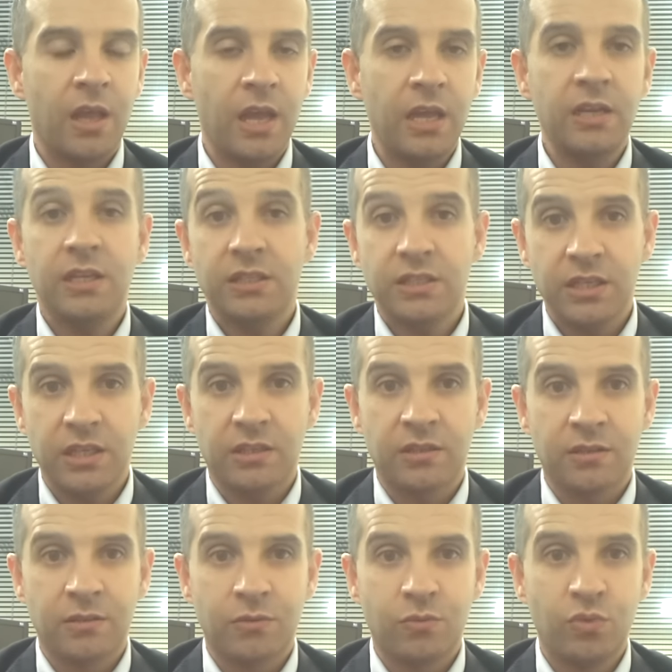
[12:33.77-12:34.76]
And that's it.
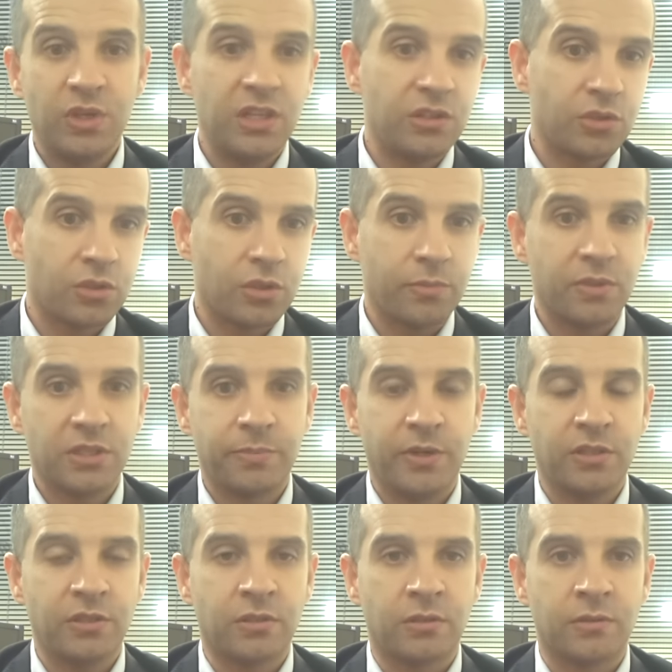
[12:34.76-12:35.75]
We need to stop this
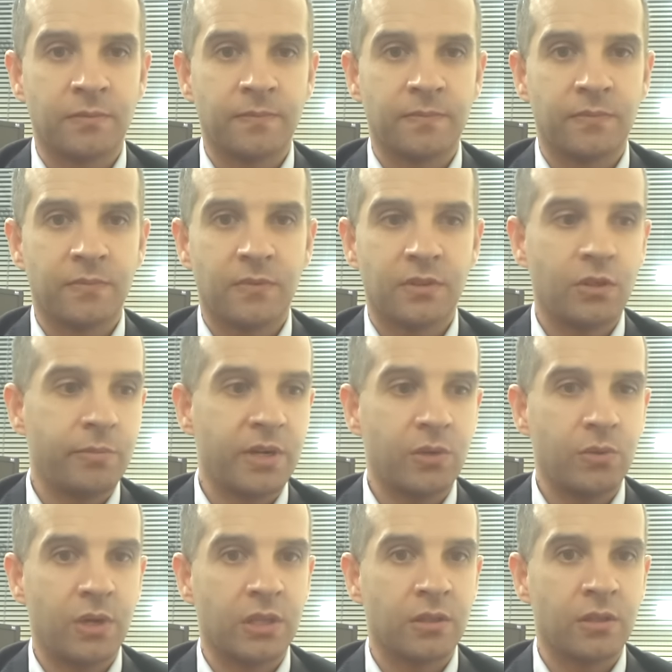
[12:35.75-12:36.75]
person, no
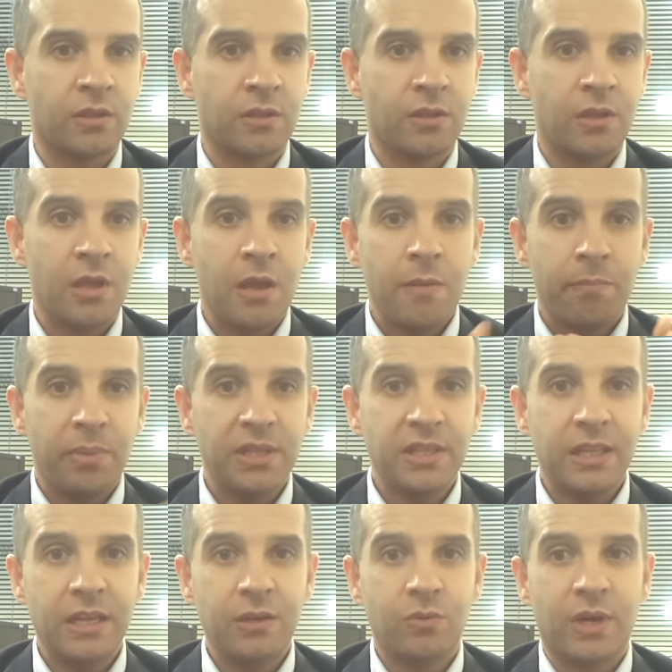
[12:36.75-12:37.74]
matter what.
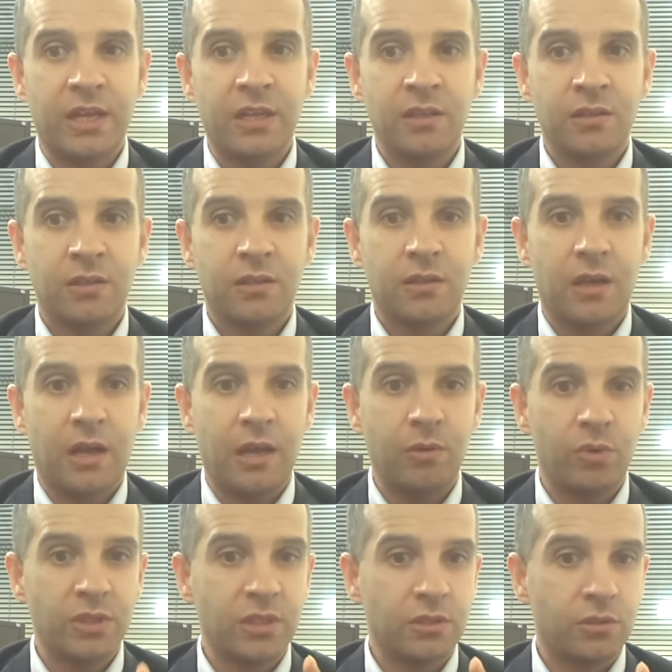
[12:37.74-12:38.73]
But anyway, I
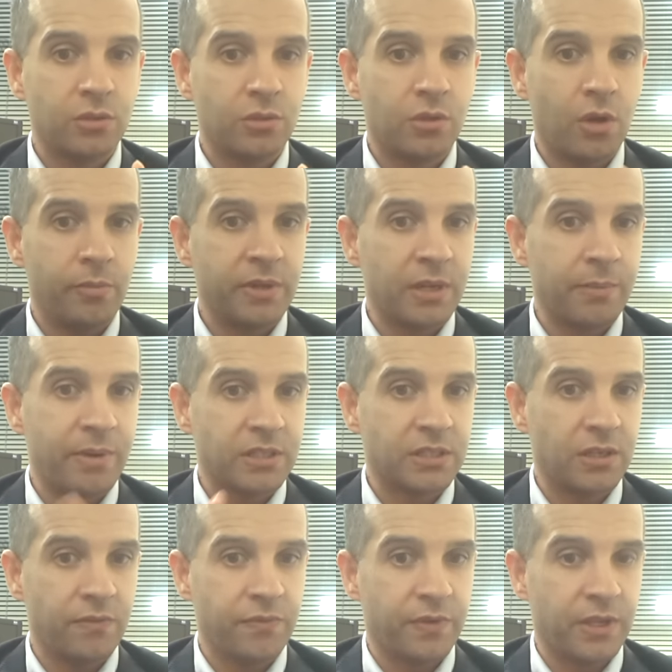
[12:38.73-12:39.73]
wanted to comment about
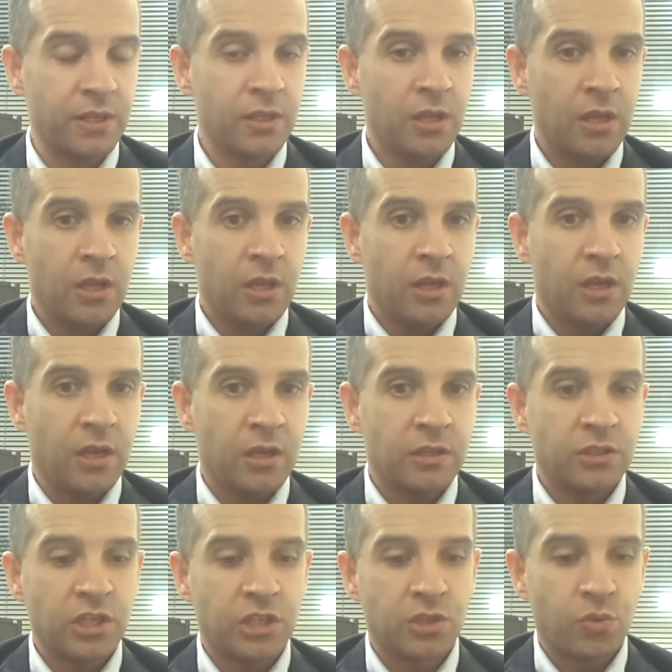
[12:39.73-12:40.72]
something, uh,
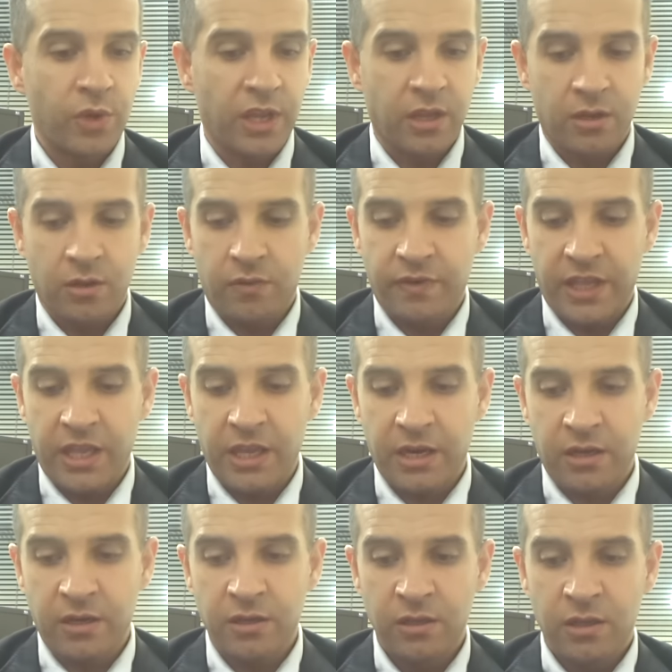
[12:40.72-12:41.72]
just quick over
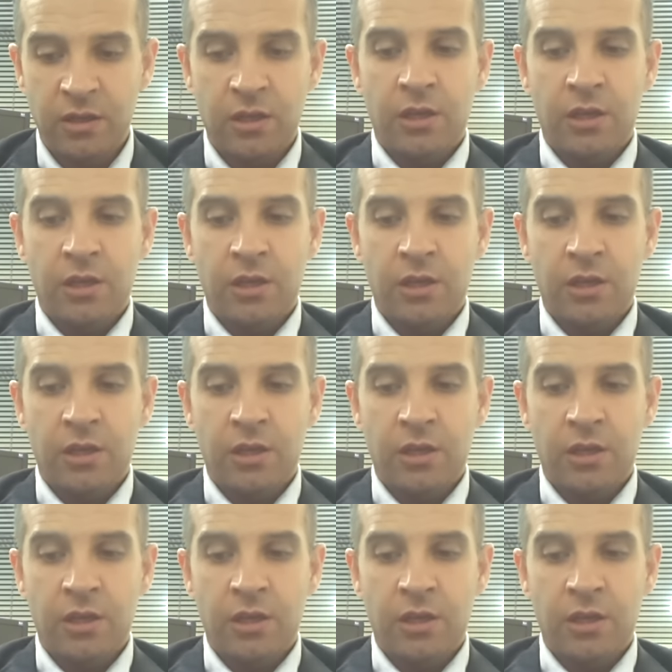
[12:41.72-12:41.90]
here.